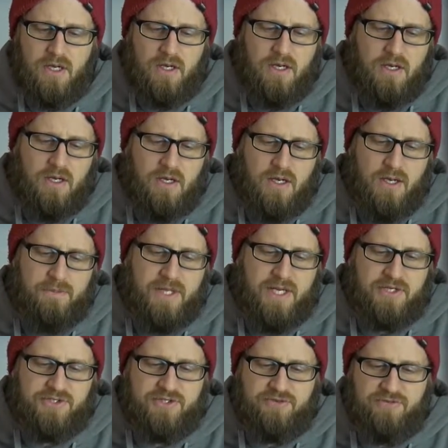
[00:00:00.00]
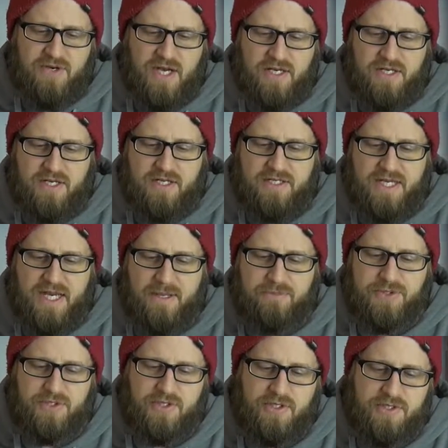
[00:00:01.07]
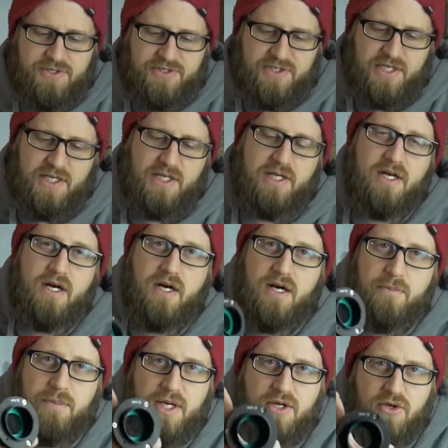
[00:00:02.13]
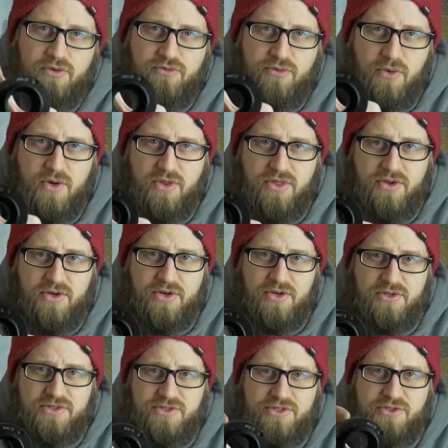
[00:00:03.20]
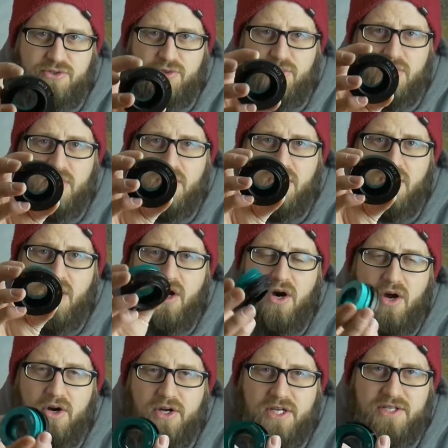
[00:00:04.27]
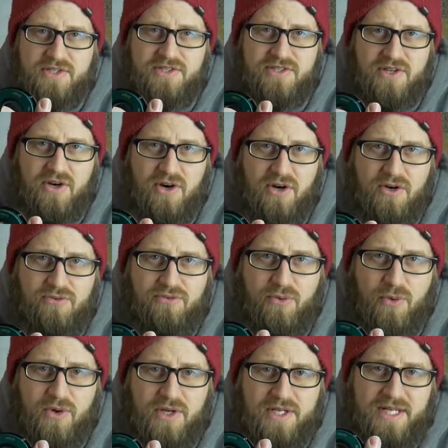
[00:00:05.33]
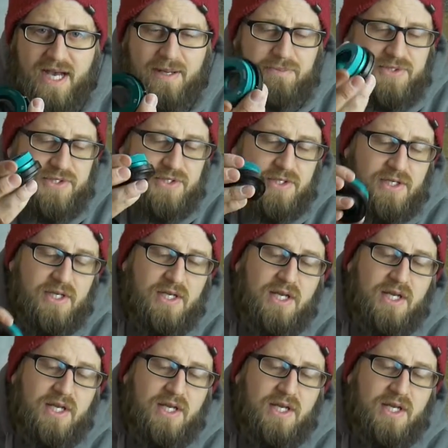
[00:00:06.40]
I managed to find an adapter. It's a micro four thirds to Argus R4 adapter,